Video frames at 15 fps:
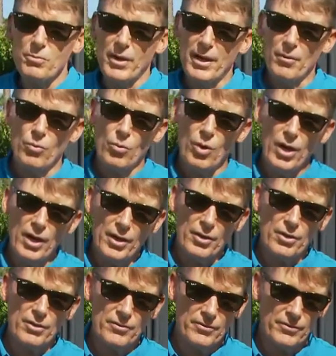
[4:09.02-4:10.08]
my
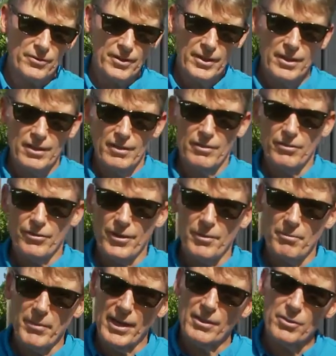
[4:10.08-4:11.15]
water
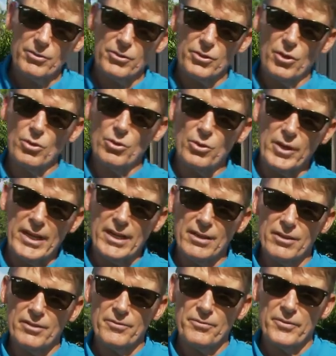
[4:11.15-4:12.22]
from my little solar
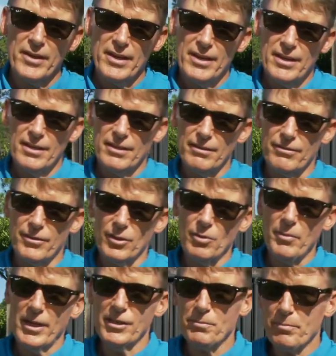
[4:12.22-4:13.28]
heater to
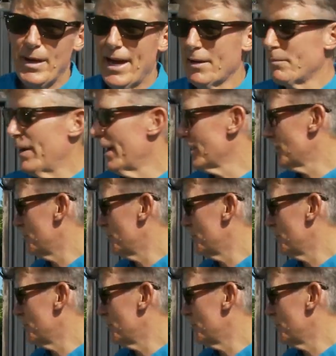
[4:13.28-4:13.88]
fill my backpack